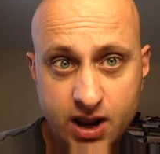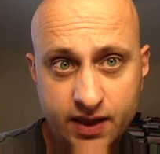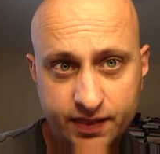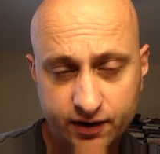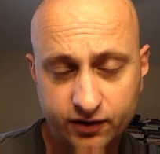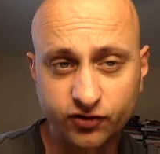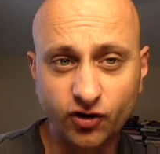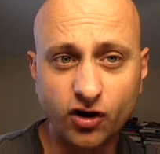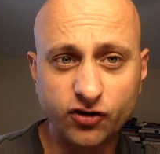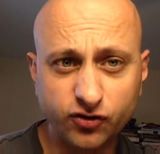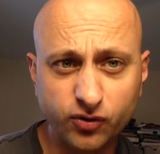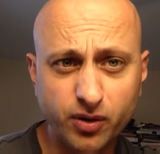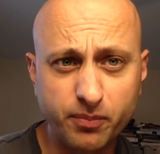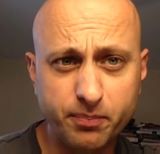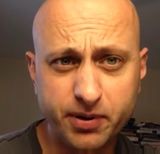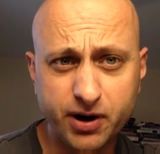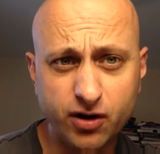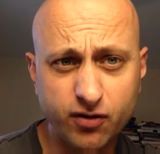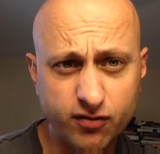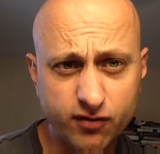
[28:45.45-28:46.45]
There's also a
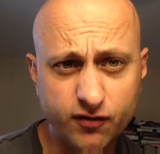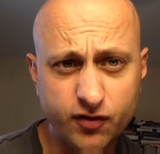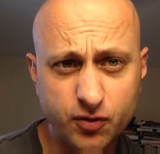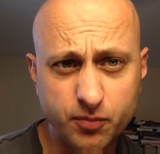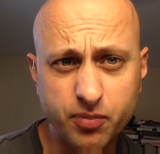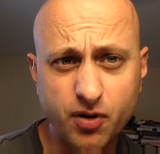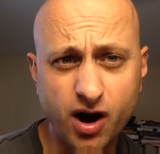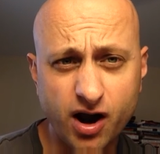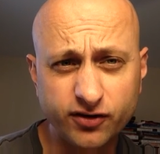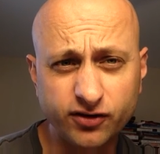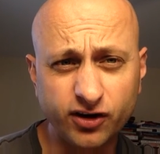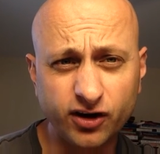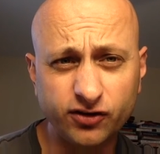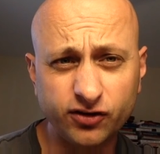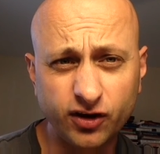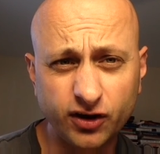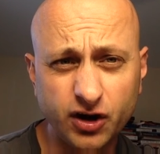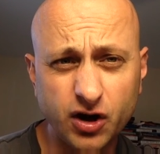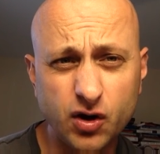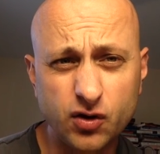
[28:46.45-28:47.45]
peer review process
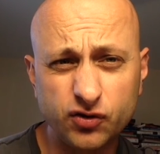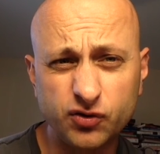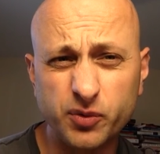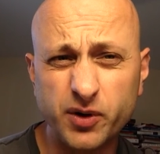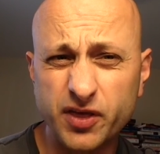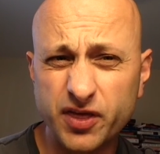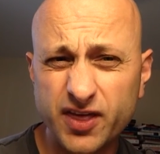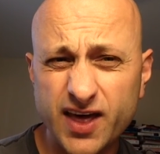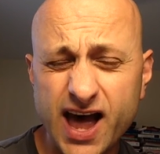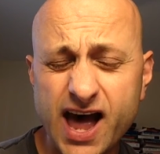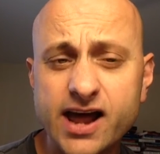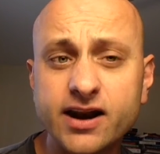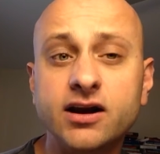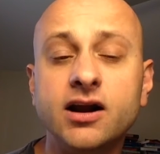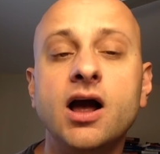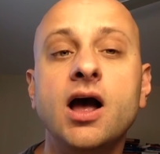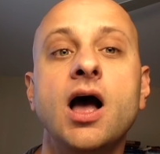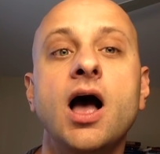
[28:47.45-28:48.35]
that goes with that.